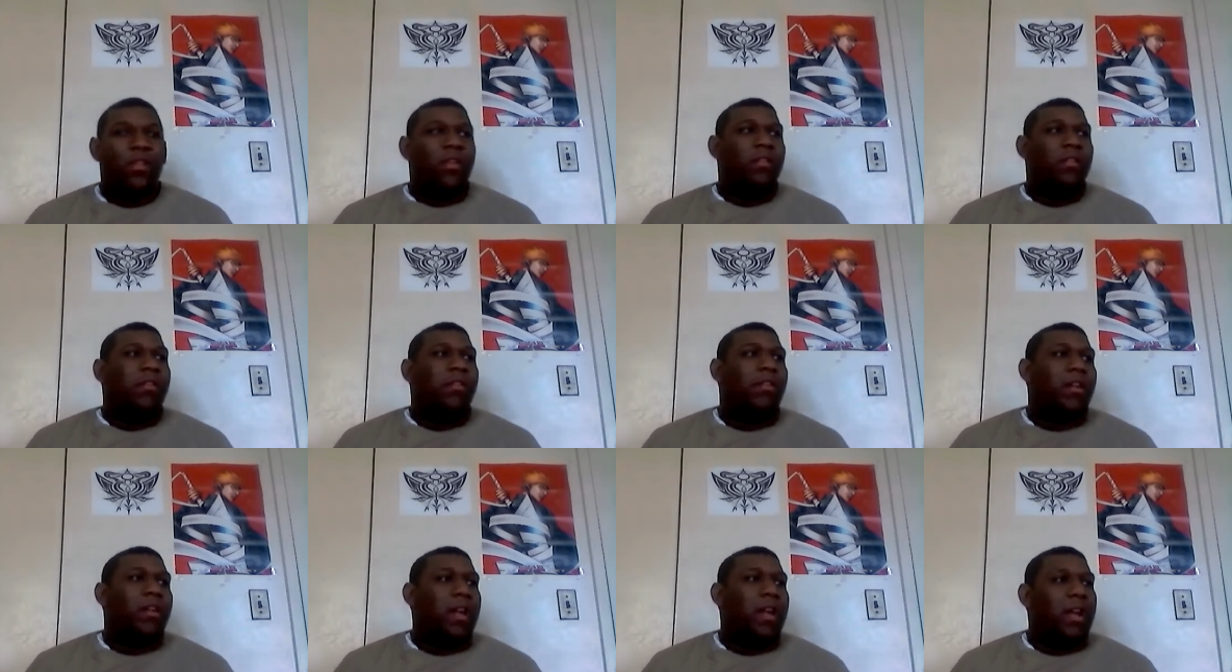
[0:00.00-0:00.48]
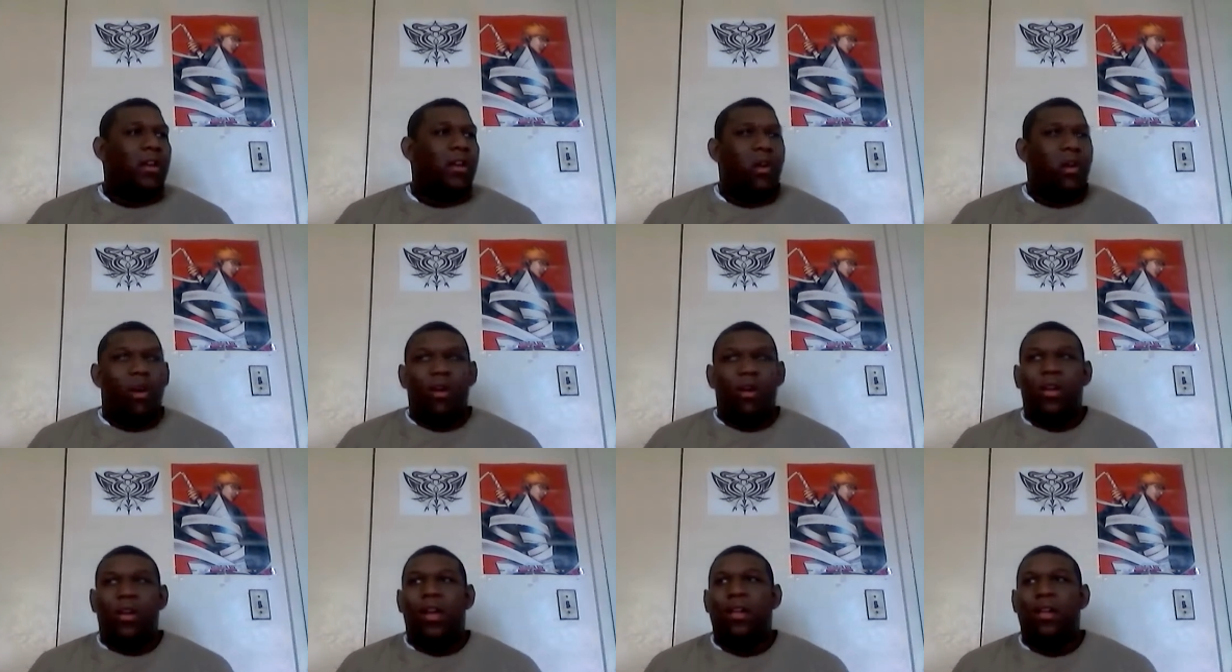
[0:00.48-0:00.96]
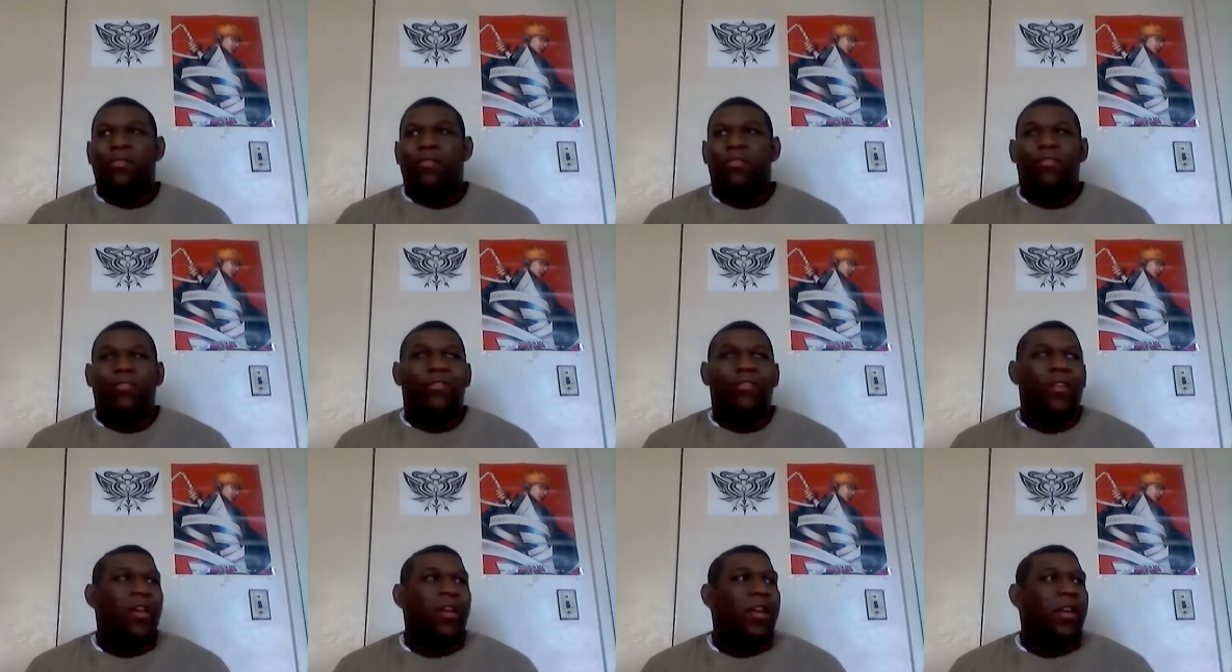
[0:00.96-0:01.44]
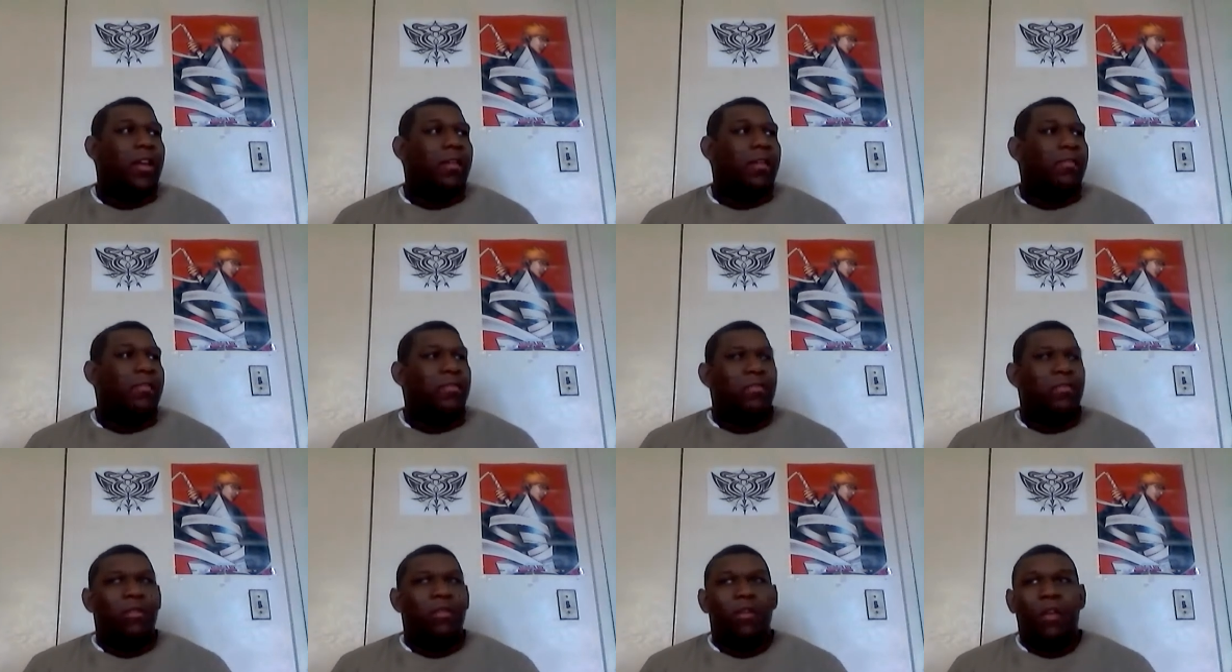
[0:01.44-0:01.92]
uh, and online for free if
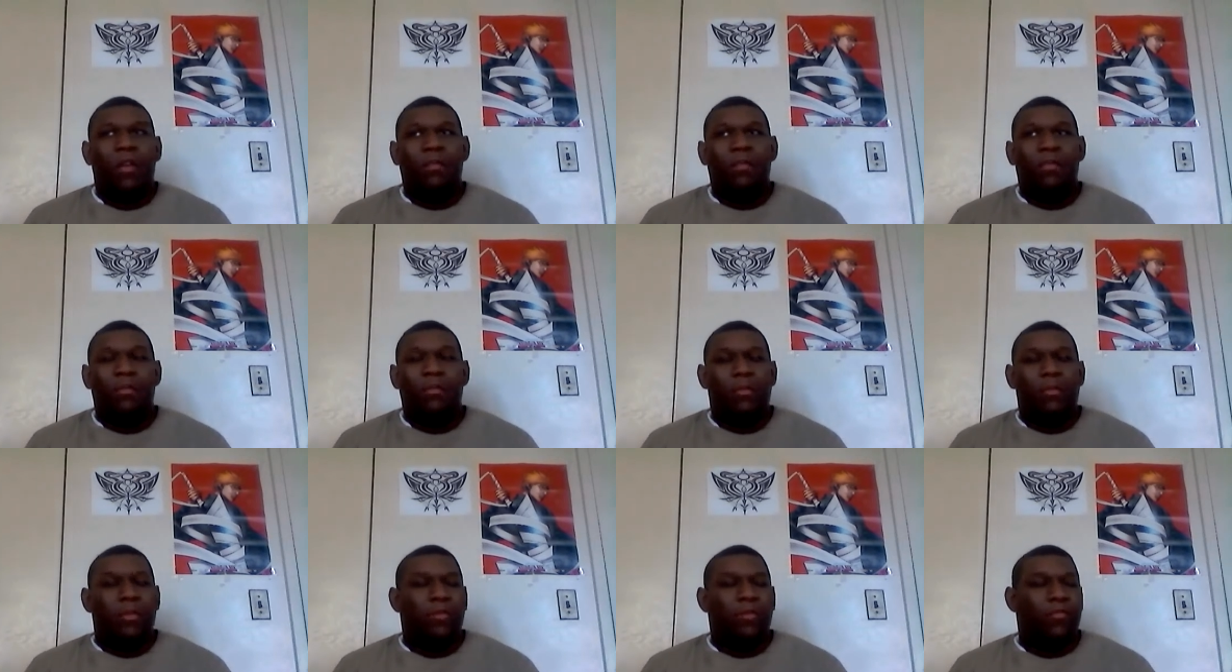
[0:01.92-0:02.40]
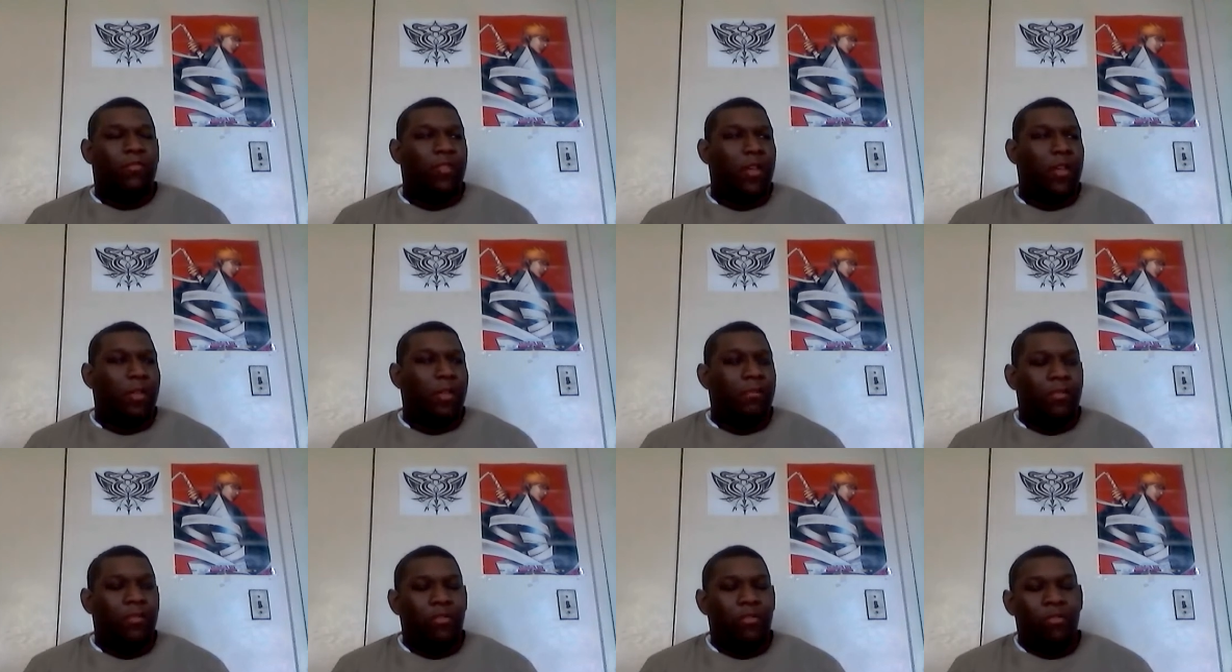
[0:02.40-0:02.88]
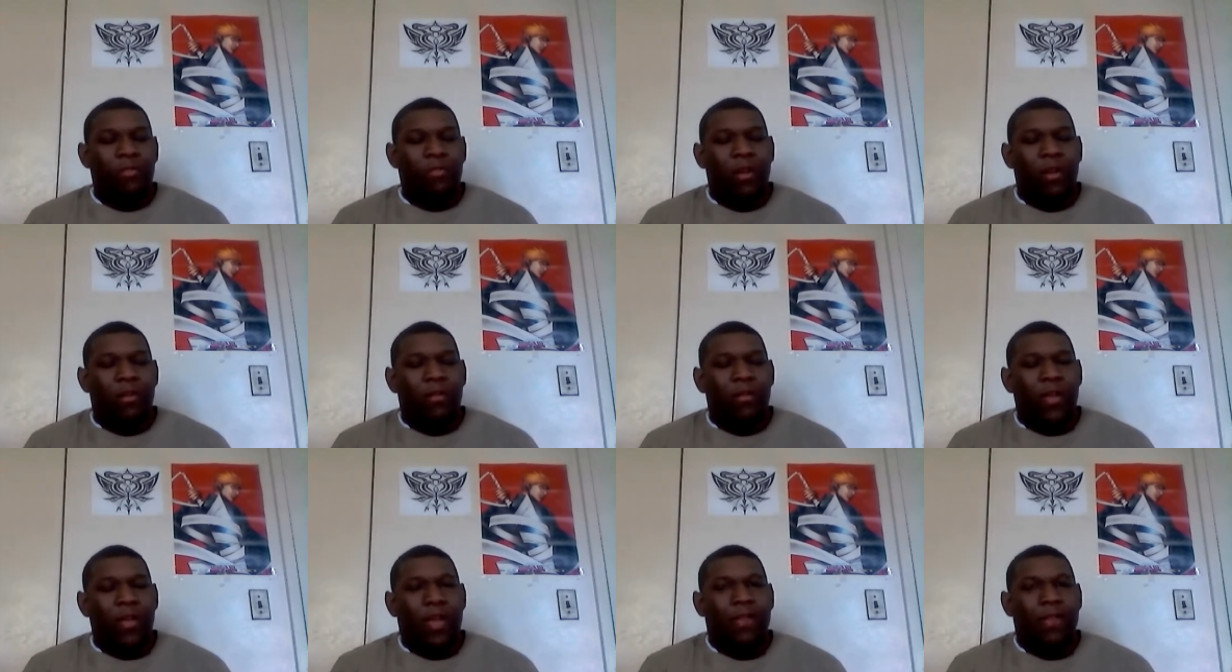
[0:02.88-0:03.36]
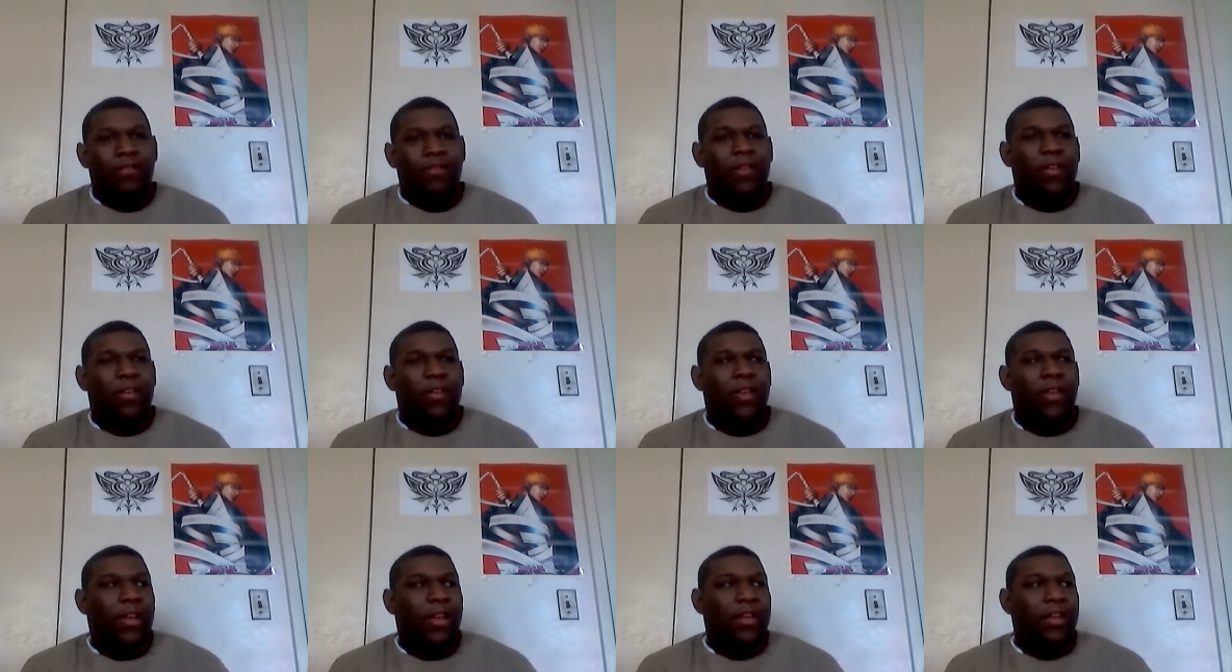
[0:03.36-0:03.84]
you if, if if you already have the
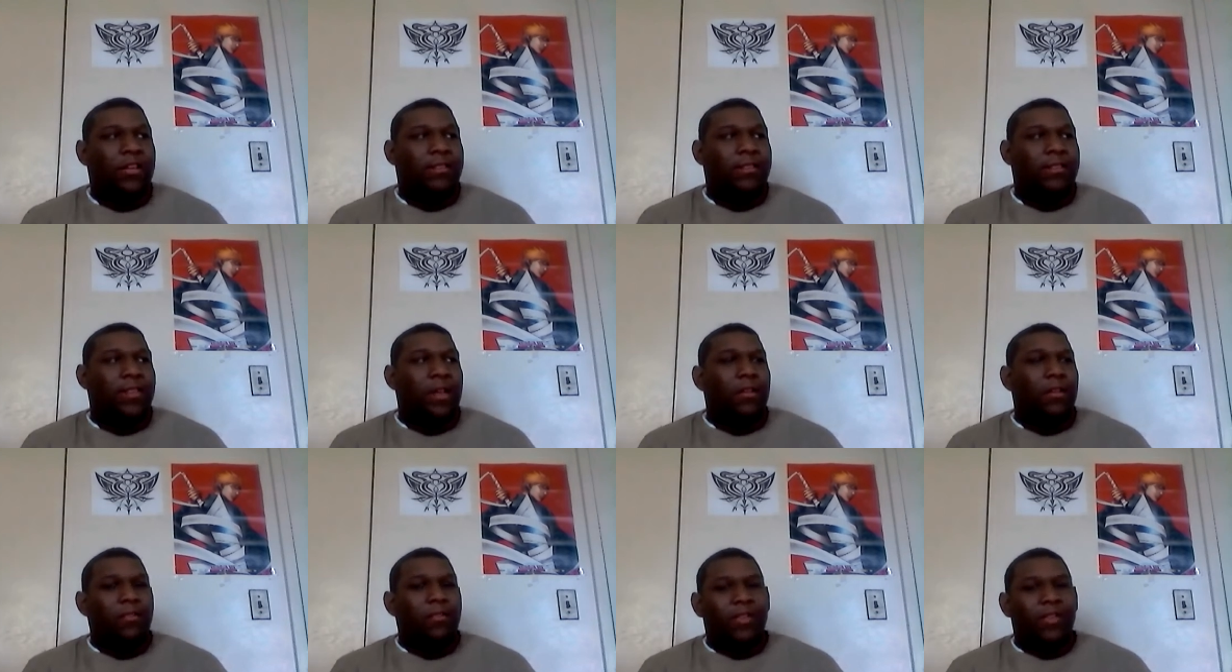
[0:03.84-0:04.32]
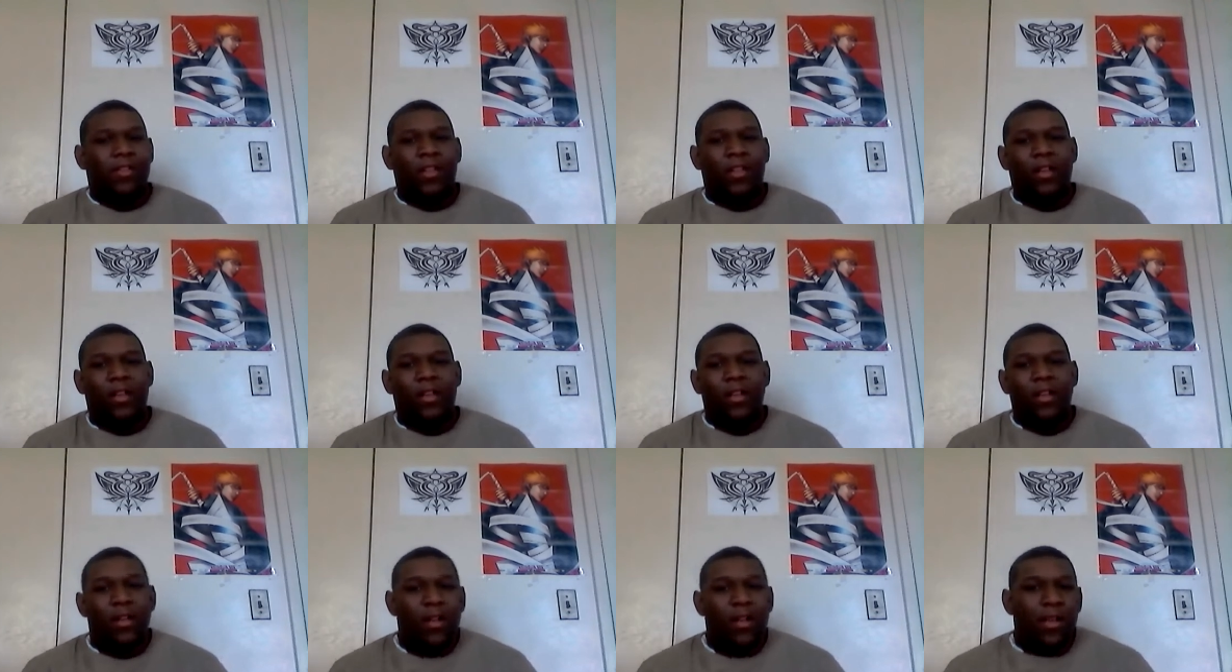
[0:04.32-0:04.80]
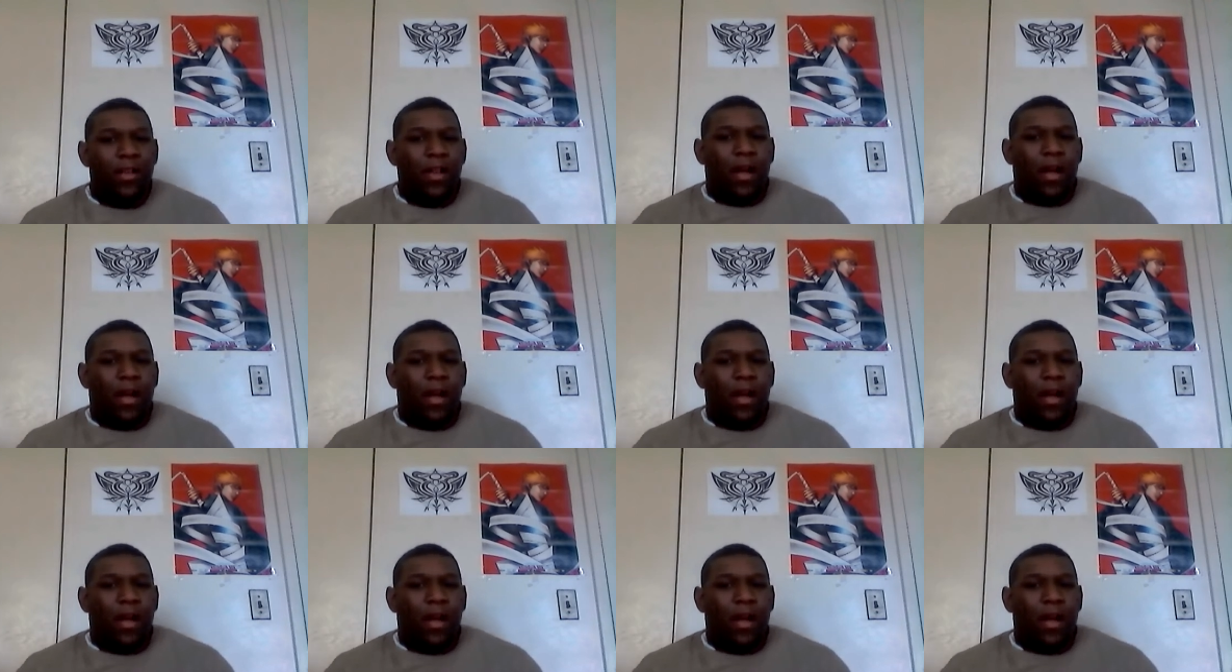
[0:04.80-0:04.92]
tickets available to see it.